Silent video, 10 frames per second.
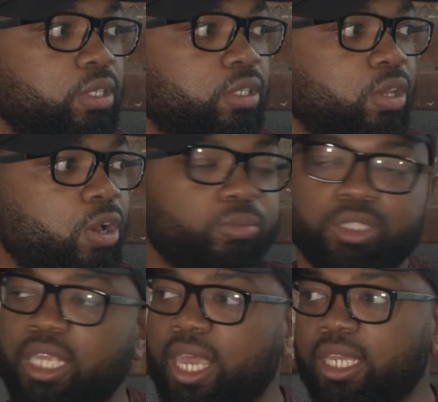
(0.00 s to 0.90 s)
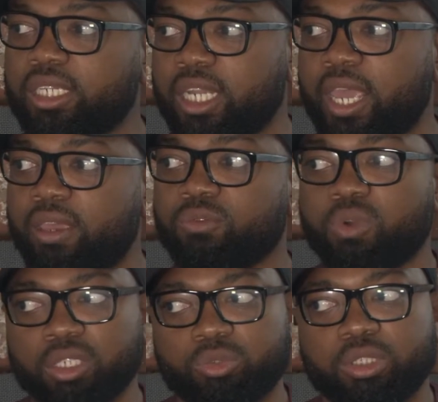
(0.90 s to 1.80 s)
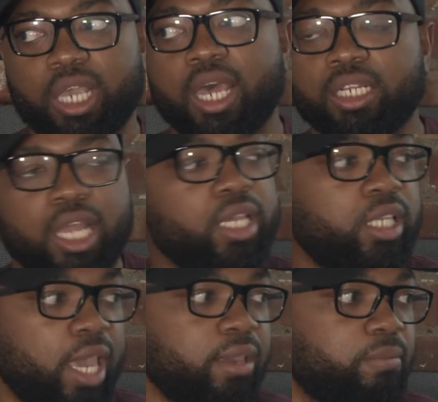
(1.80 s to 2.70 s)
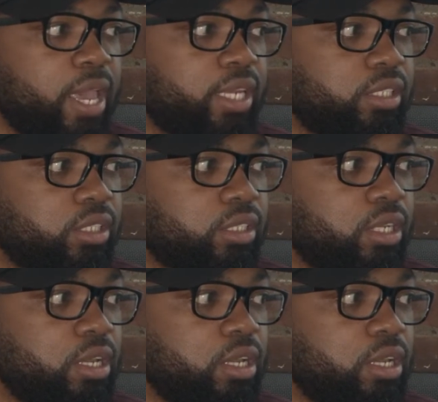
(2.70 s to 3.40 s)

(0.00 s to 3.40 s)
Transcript: You know what I'm saying? And then Russ was kind of like game managing.